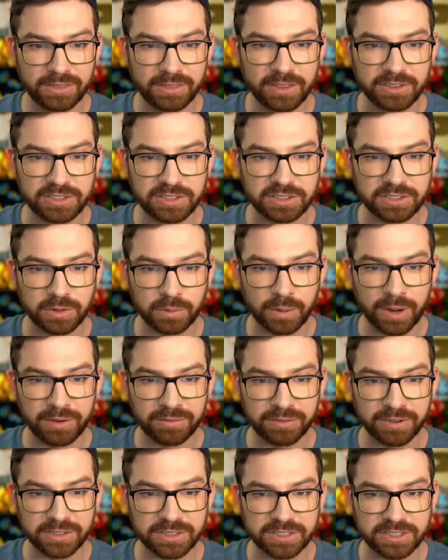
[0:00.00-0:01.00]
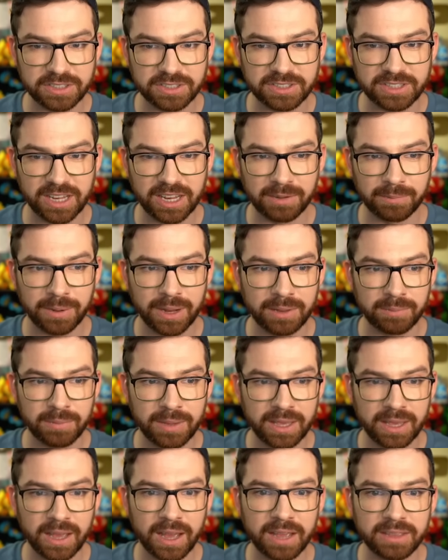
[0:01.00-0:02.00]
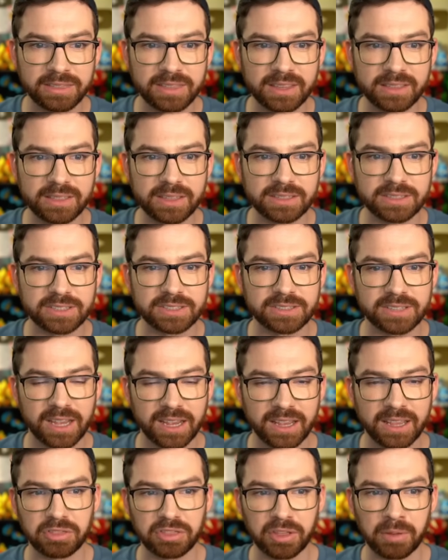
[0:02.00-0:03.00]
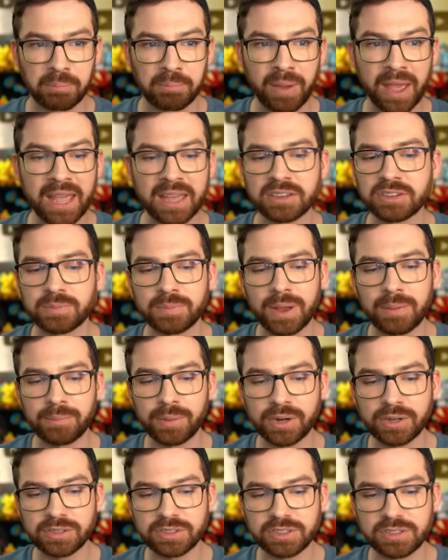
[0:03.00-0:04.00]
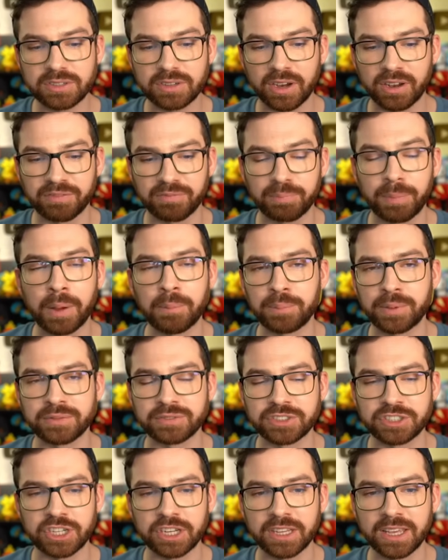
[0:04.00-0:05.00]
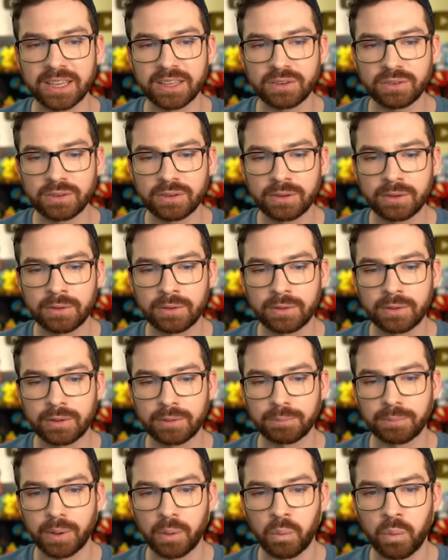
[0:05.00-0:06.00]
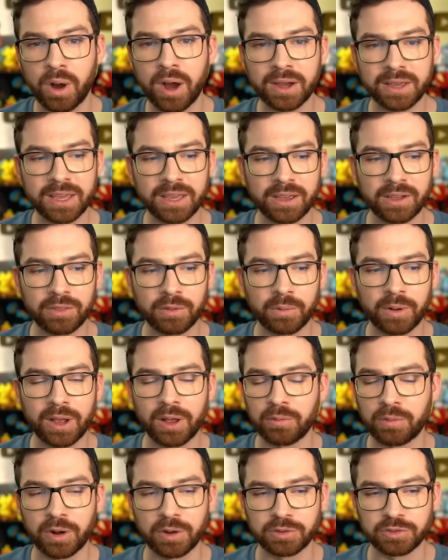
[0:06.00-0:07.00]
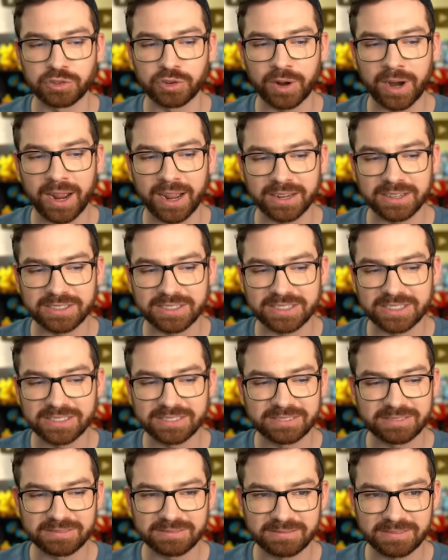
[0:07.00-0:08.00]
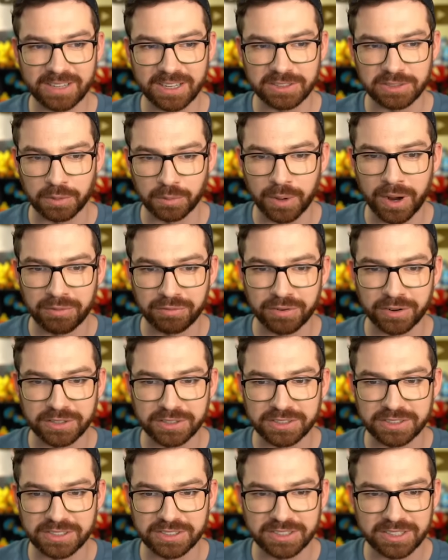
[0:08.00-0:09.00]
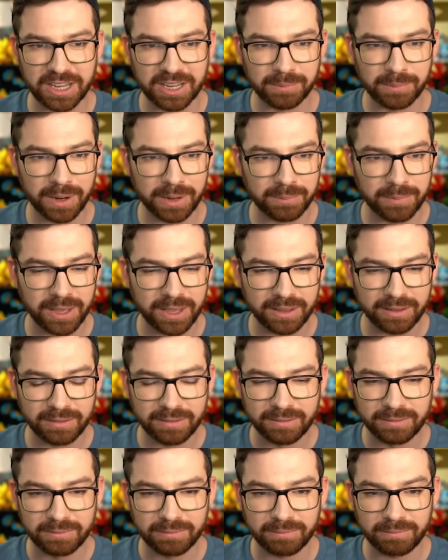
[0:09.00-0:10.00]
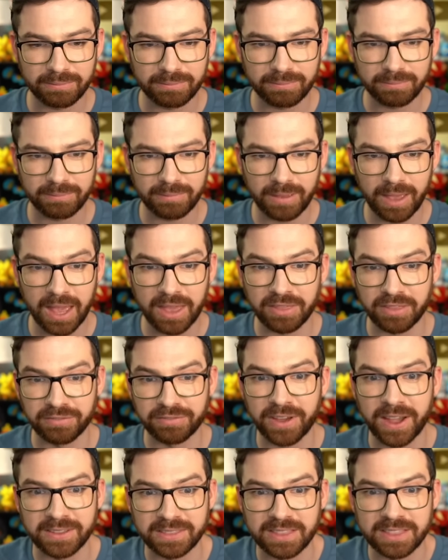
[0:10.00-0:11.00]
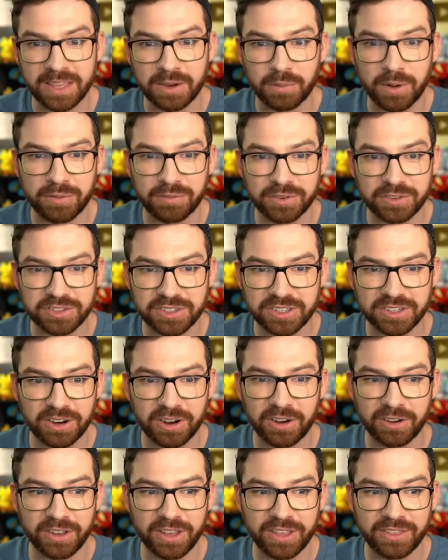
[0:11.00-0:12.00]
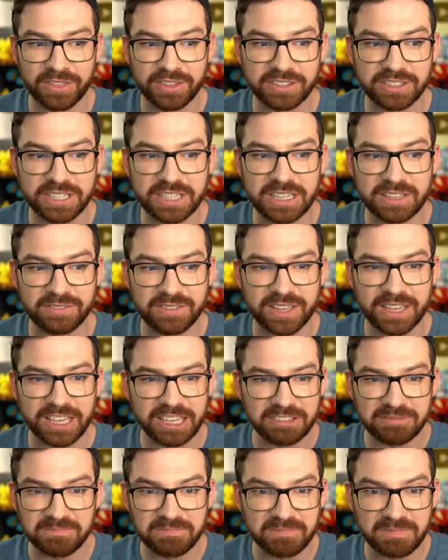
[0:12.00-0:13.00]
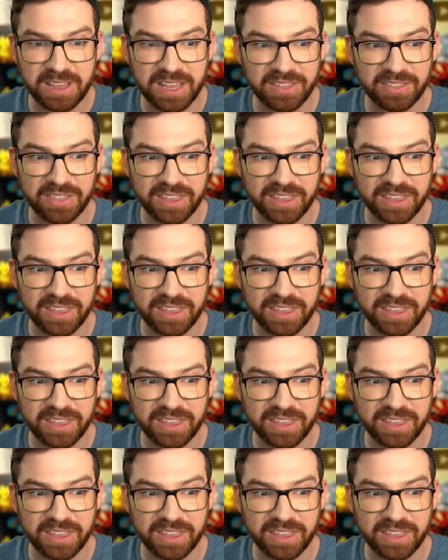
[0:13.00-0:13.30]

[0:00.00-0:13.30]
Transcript: This is a reference to Stand By Me. I think this is like the band members of Bump of Chicken, but walking on the railroad tracks is a reference to Stand By Me. And the fact that they reference it in the T V in the